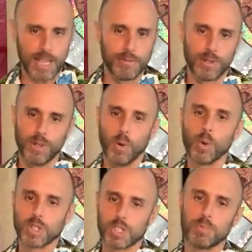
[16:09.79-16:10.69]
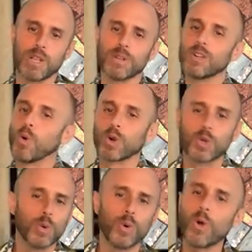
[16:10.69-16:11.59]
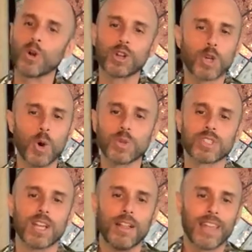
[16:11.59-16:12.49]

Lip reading: devil or spirit or ghoul or ghost